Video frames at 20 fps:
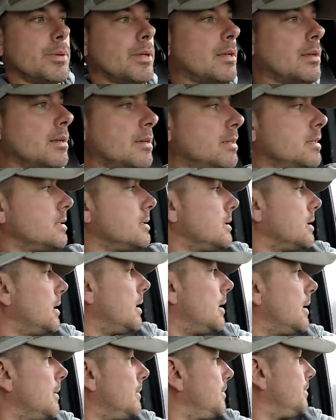because
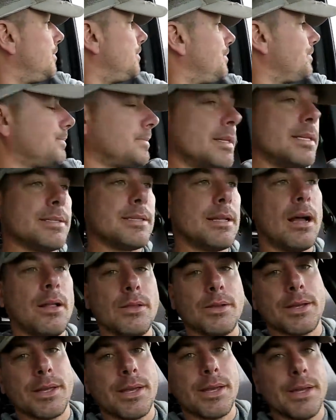it's not
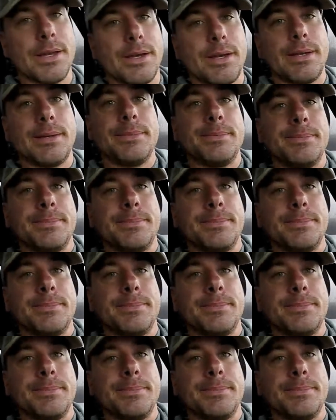looking good.